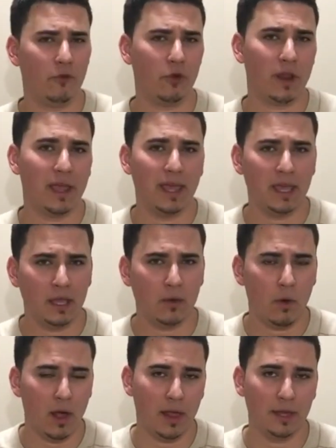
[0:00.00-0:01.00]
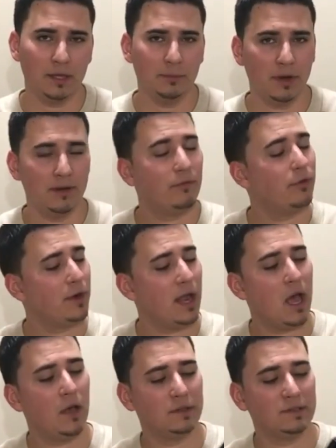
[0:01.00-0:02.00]
4K quality, but for
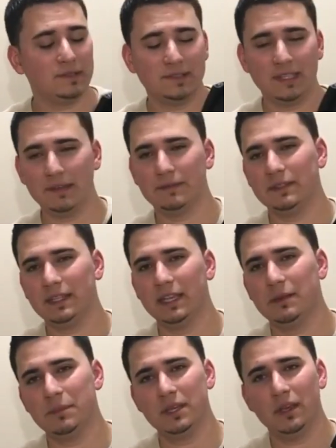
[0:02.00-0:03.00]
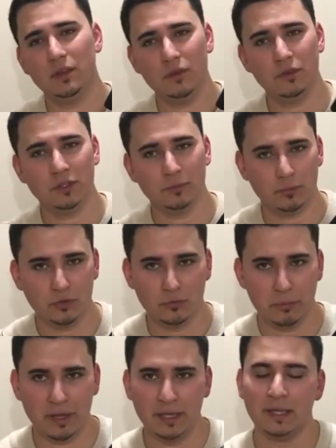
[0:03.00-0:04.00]
now this is definitely going to be a huge
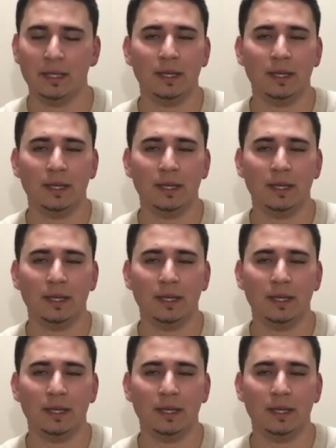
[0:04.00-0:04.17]
improvement.